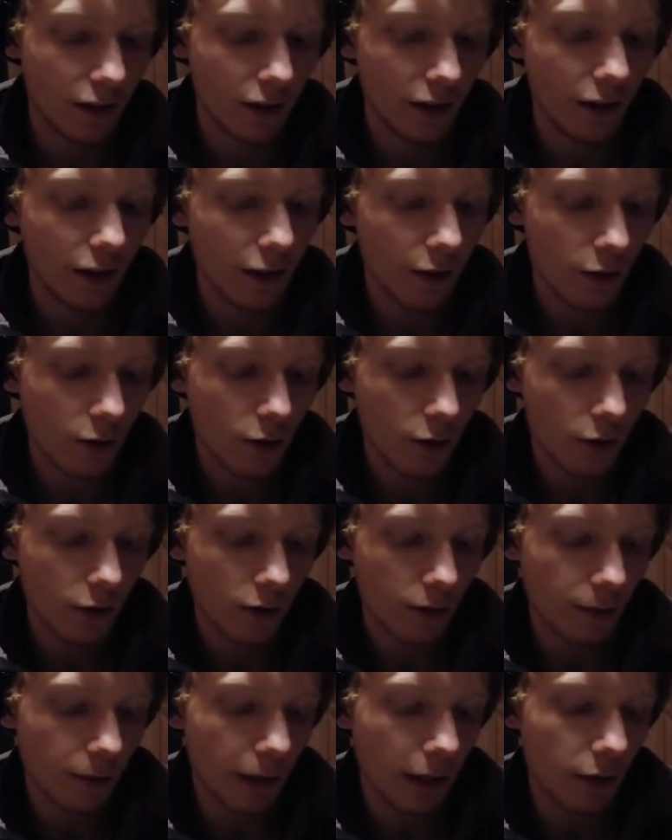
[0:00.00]
and you go
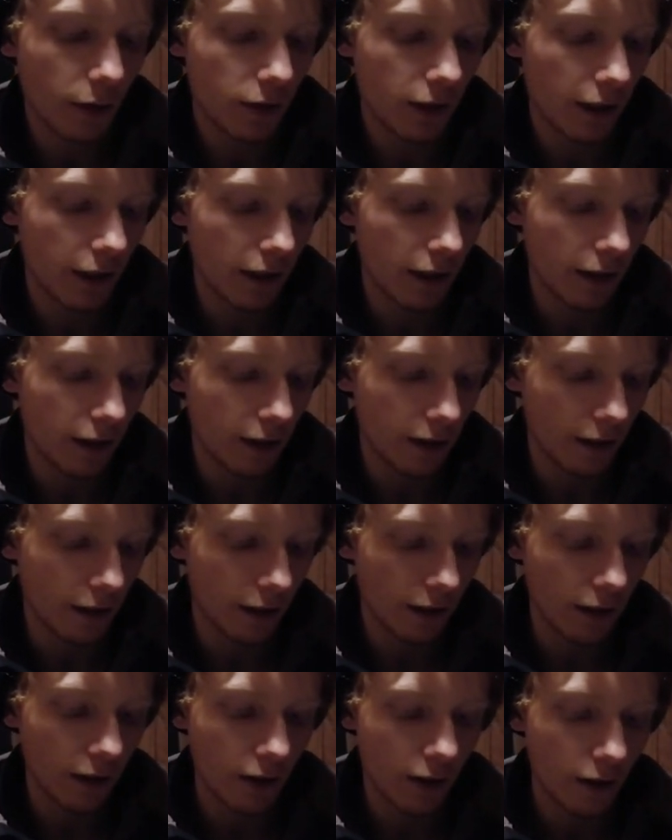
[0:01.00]
to mount anything
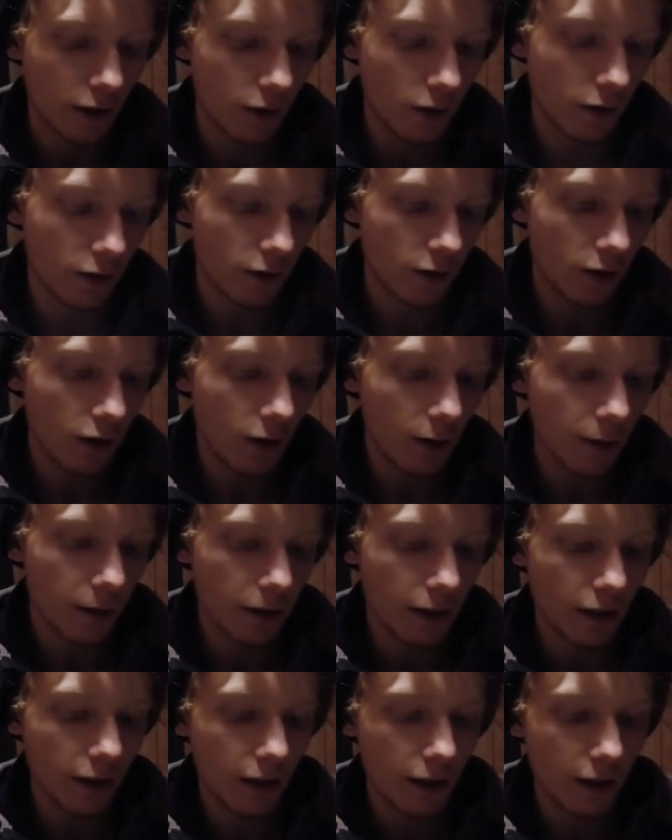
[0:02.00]
on top of
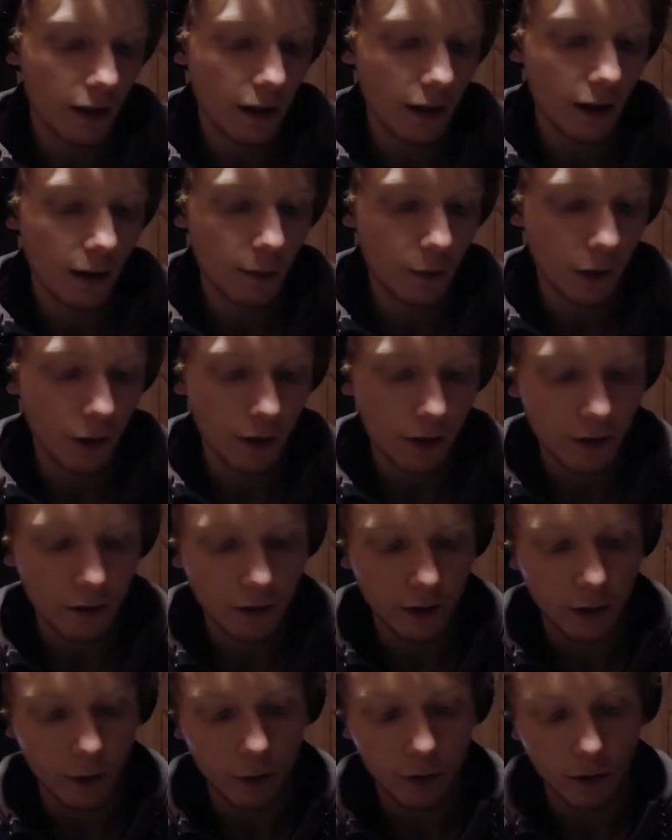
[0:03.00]
the camera,
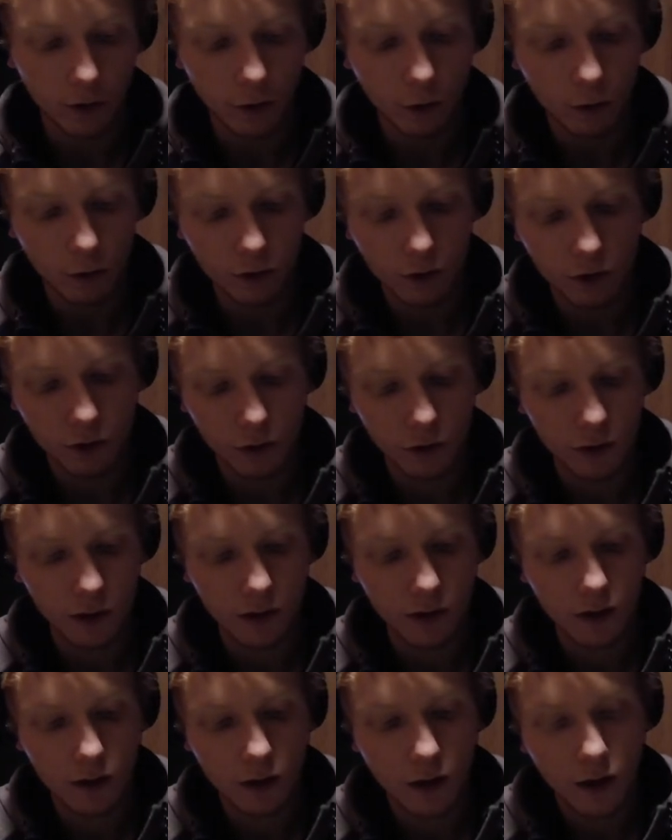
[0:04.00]
right where the cold shoe
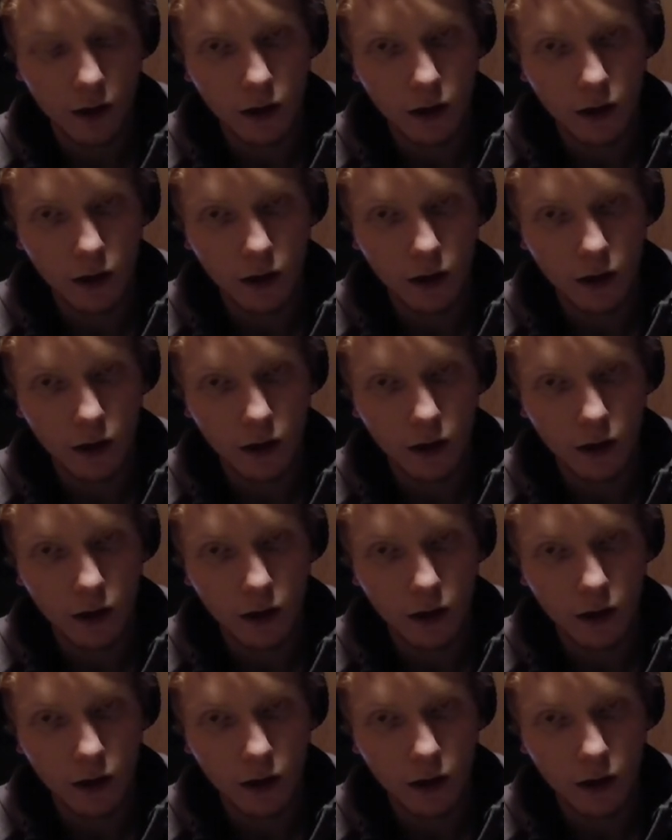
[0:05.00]
is,